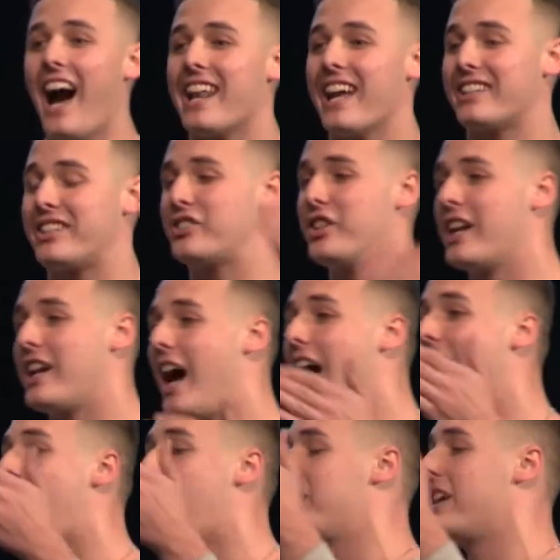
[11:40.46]
has said, I
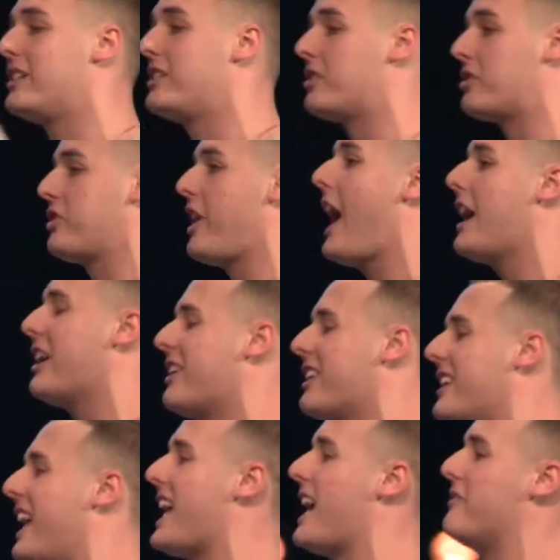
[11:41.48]
have a desire
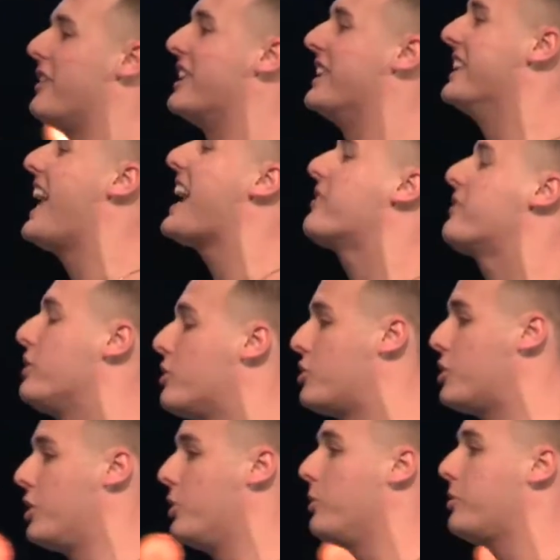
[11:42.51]
and I have elected
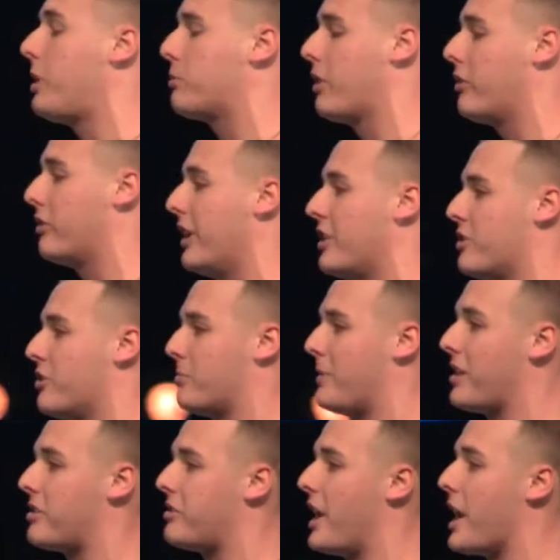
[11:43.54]
you, some translations may
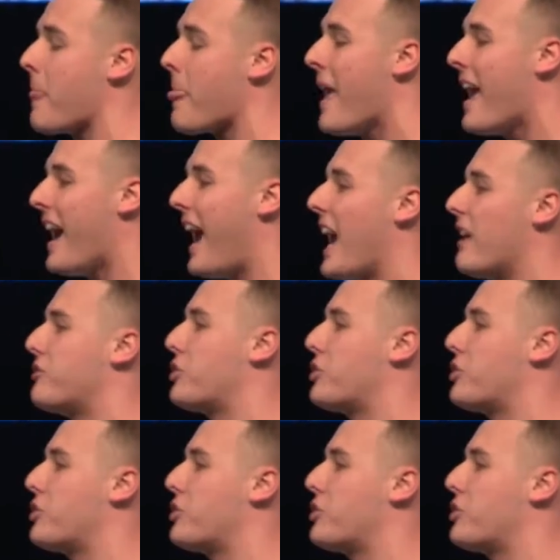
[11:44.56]
say, I have